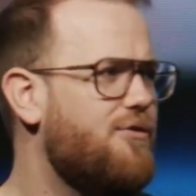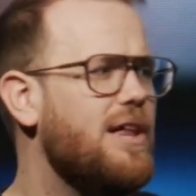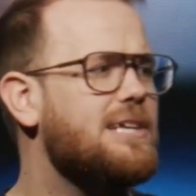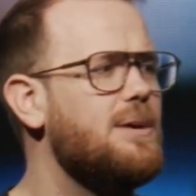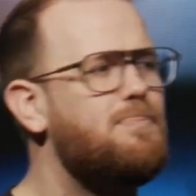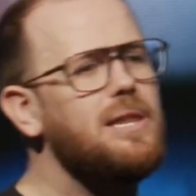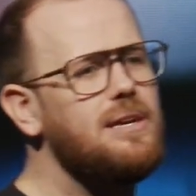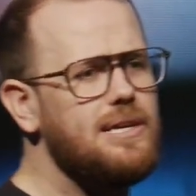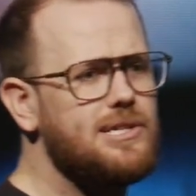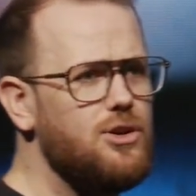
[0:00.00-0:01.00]

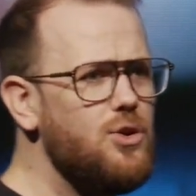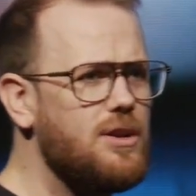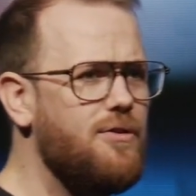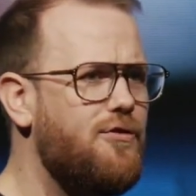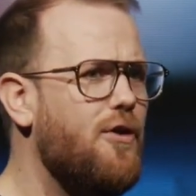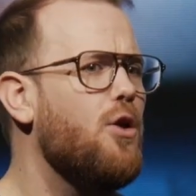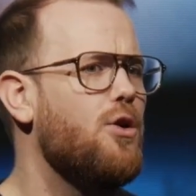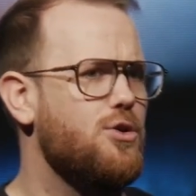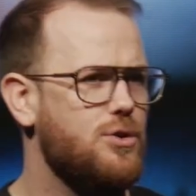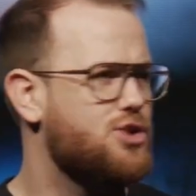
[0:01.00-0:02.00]
flexibility so you can
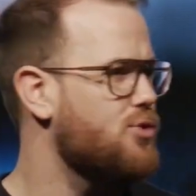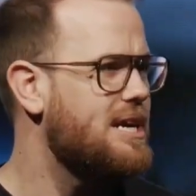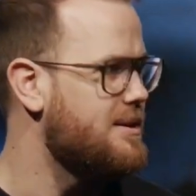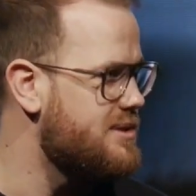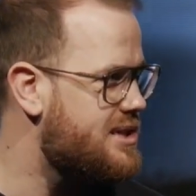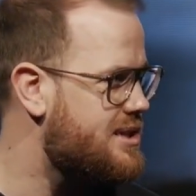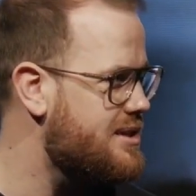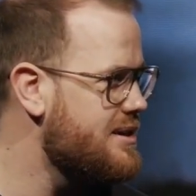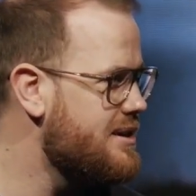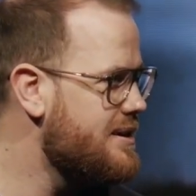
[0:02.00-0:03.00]
follow your dreams,